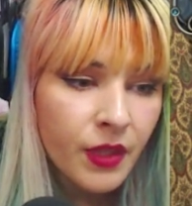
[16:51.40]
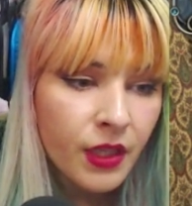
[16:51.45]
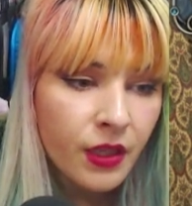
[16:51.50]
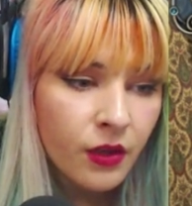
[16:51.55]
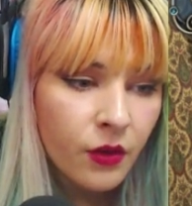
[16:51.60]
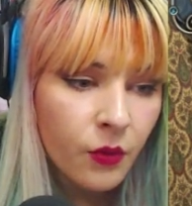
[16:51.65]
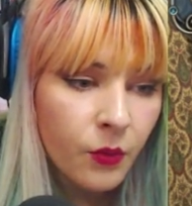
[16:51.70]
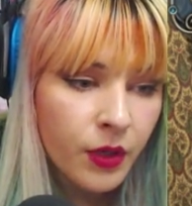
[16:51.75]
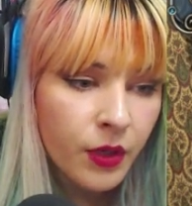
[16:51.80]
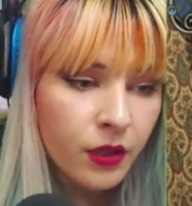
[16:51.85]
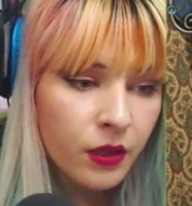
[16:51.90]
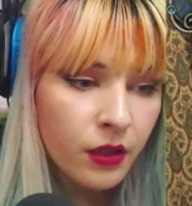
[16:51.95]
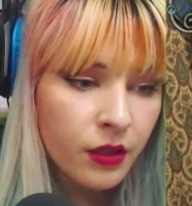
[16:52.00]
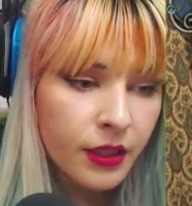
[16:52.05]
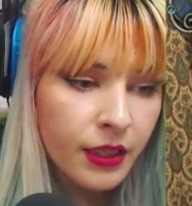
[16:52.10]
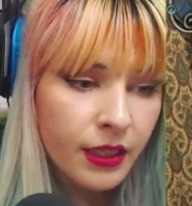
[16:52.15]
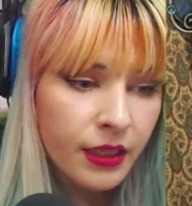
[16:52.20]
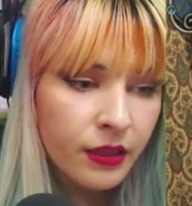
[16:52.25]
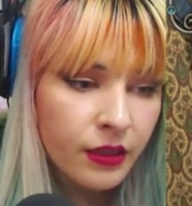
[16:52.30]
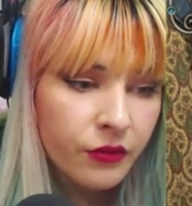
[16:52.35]
We're
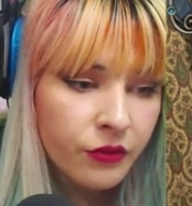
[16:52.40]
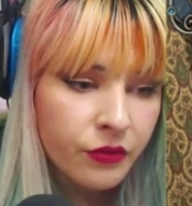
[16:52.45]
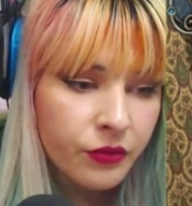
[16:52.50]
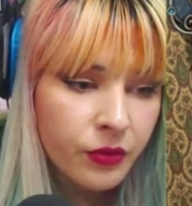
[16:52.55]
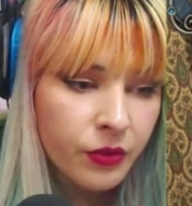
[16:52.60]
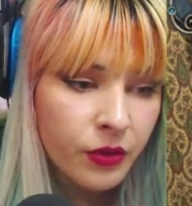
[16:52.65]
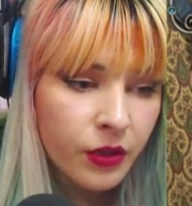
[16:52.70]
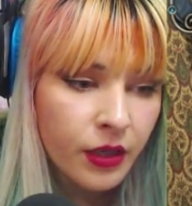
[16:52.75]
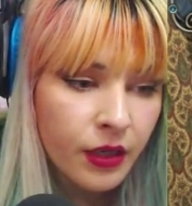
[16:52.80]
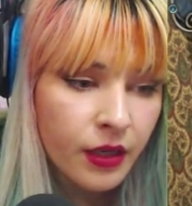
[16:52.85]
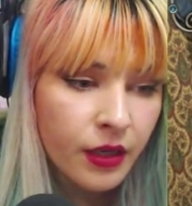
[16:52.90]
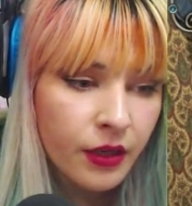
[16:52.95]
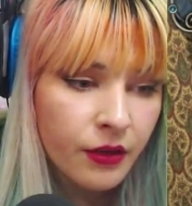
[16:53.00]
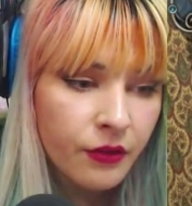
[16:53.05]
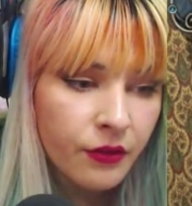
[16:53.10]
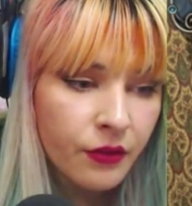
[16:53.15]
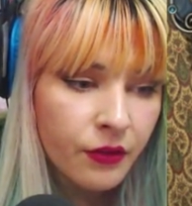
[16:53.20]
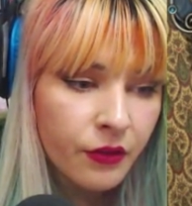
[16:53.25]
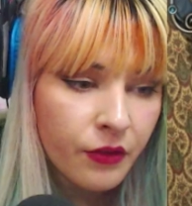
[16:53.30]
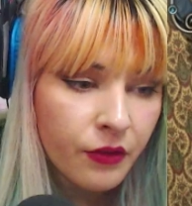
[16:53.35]
looking for
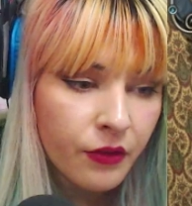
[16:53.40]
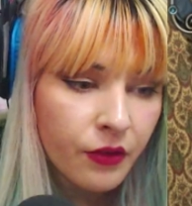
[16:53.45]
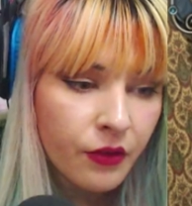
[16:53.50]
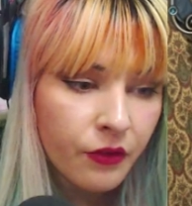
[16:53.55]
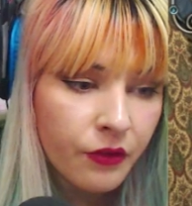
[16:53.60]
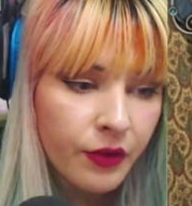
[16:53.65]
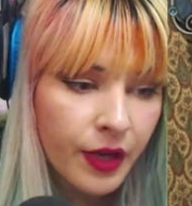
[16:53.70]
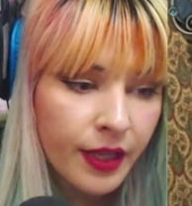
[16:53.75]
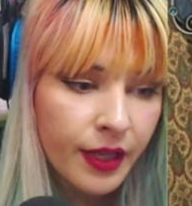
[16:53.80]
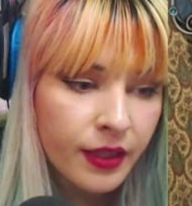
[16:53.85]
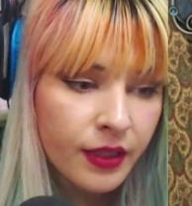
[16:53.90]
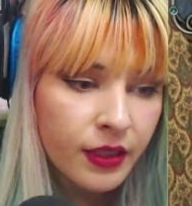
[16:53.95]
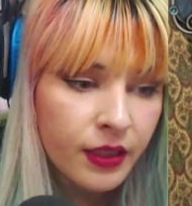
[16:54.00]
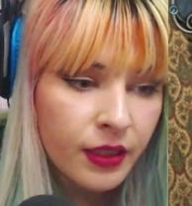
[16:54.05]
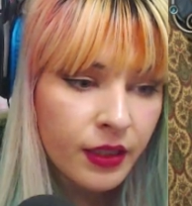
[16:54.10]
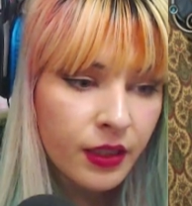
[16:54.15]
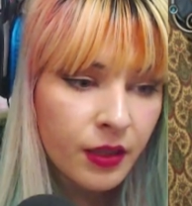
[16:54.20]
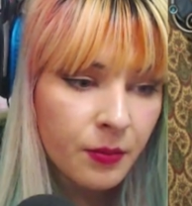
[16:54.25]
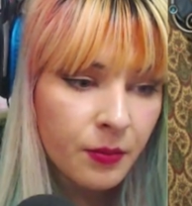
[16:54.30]
violet ink